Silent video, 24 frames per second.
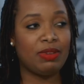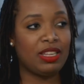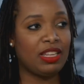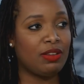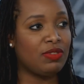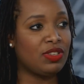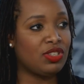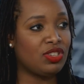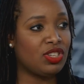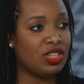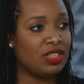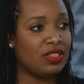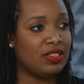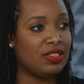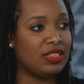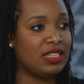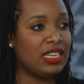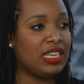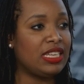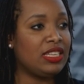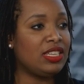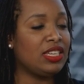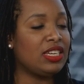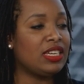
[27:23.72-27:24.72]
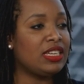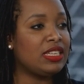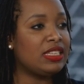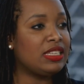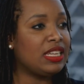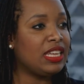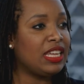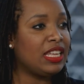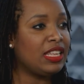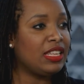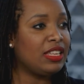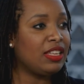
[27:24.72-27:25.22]
I mean, it was just
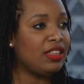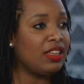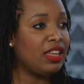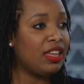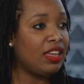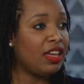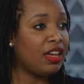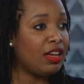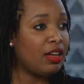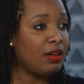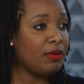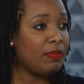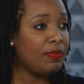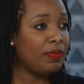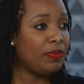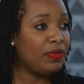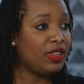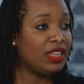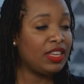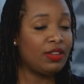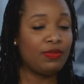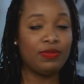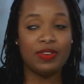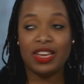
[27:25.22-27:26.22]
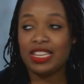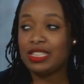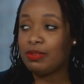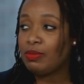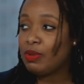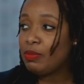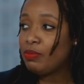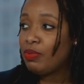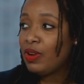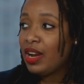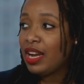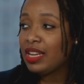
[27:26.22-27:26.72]
seniors in the
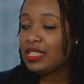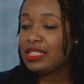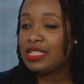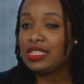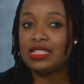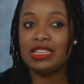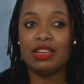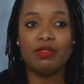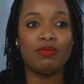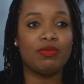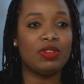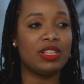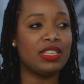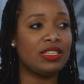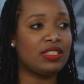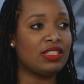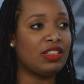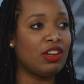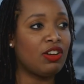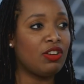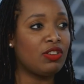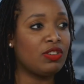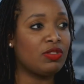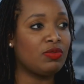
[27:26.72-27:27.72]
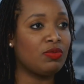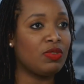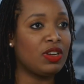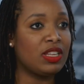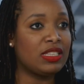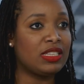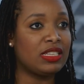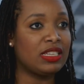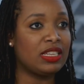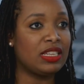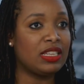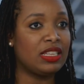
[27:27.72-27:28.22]
investment practice at Willis Towers
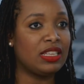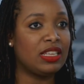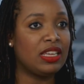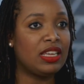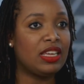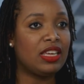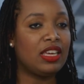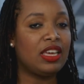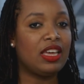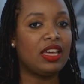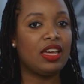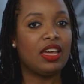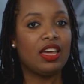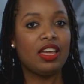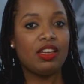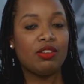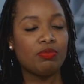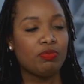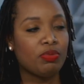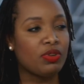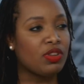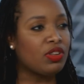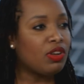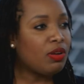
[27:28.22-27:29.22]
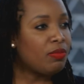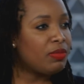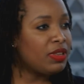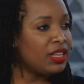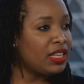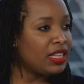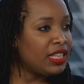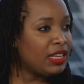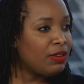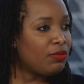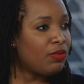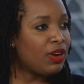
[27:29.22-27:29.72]
Watson, a
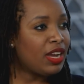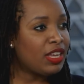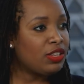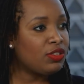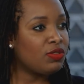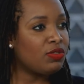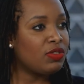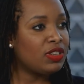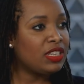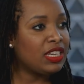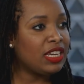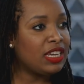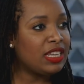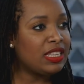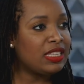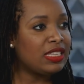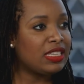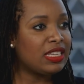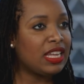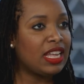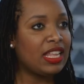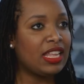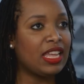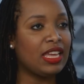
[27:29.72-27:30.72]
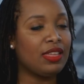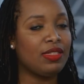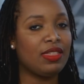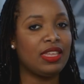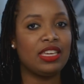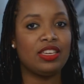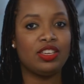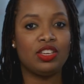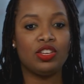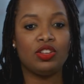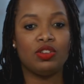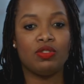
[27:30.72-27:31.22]
predominantly white audience. And I
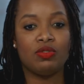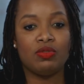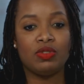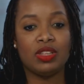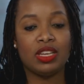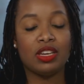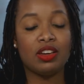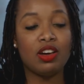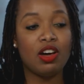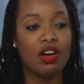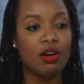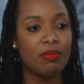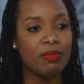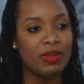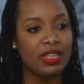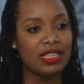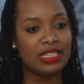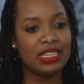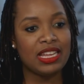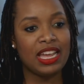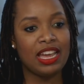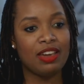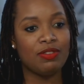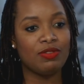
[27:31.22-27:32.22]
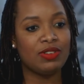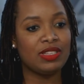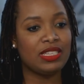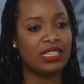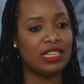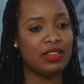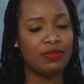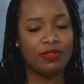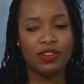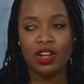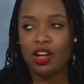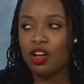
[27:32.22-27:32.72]
think, you know, the comments that I
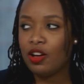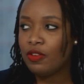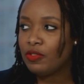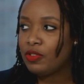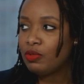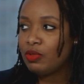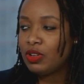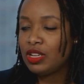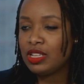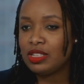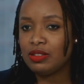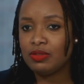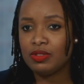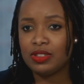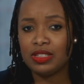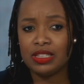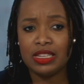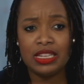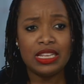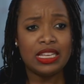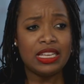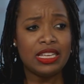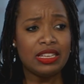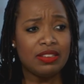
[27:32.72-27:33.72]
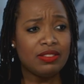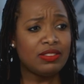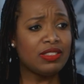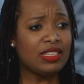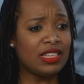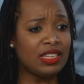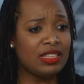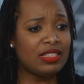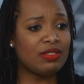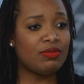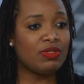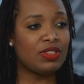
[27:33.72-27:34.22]
received afterwards was,
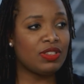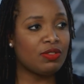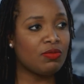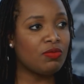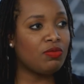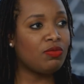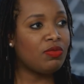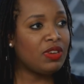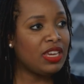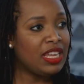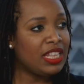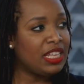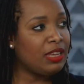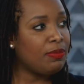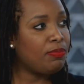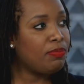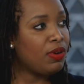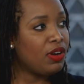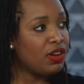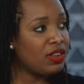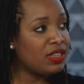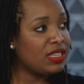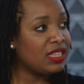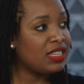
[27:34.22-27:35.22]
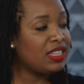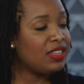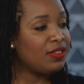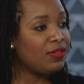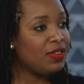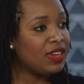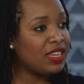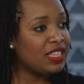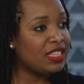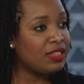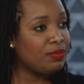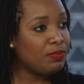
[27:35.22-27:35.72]
this was a really
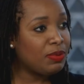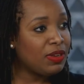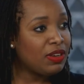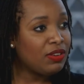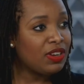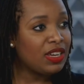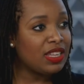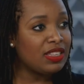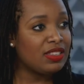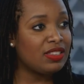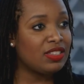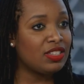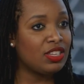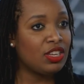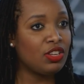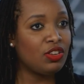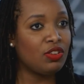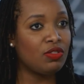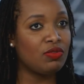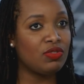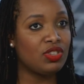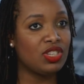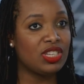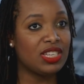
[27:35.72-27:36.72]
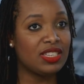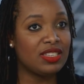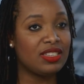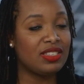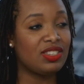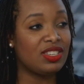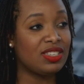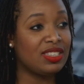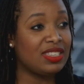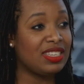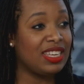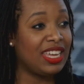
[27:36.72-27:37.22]
positive experience, you know,
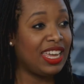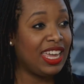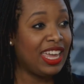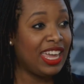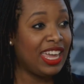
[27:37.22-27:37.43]
just to